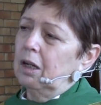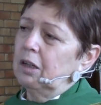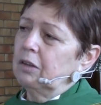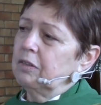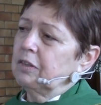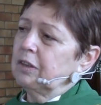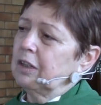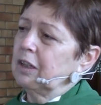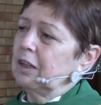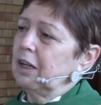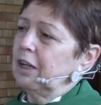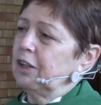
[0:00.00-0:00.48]

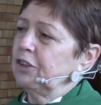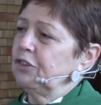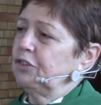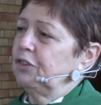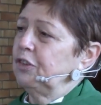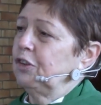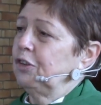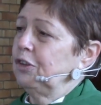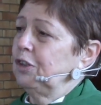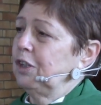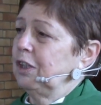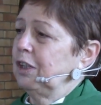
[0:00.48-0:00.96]
over the
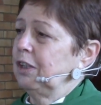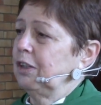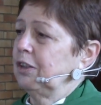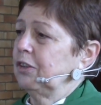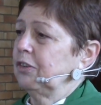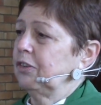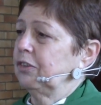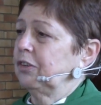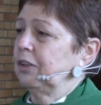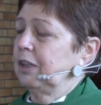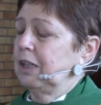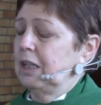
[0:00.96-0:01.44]
last few
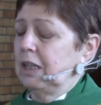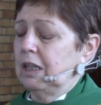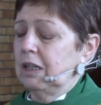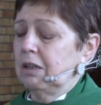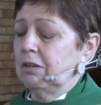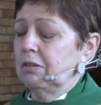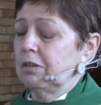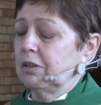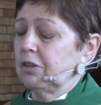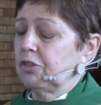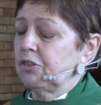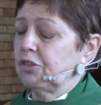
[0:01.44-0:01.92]
years
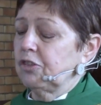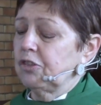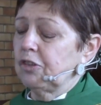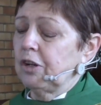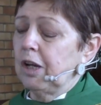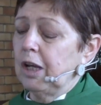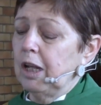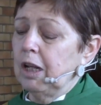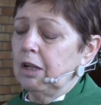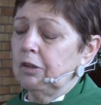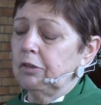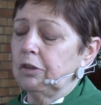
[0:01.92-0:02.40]
here in
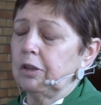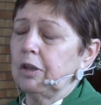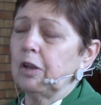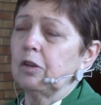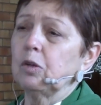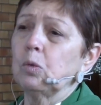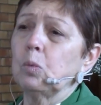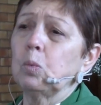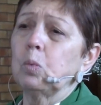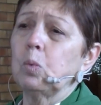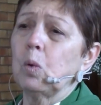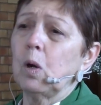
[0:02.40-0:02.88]
Australia and
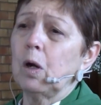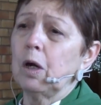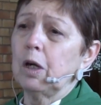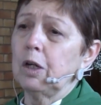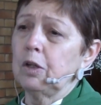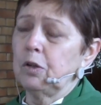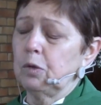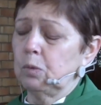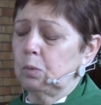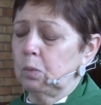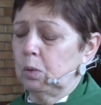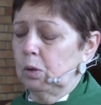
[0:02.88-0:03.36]
in the
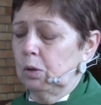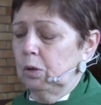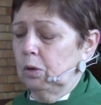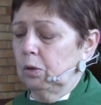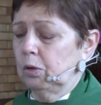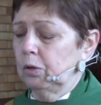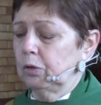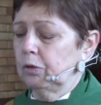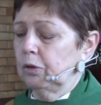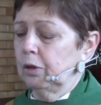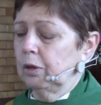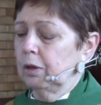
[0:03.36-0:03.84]
wider
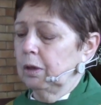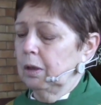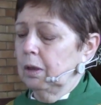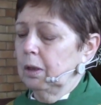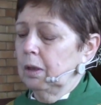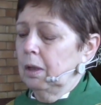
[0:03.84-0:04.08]
world,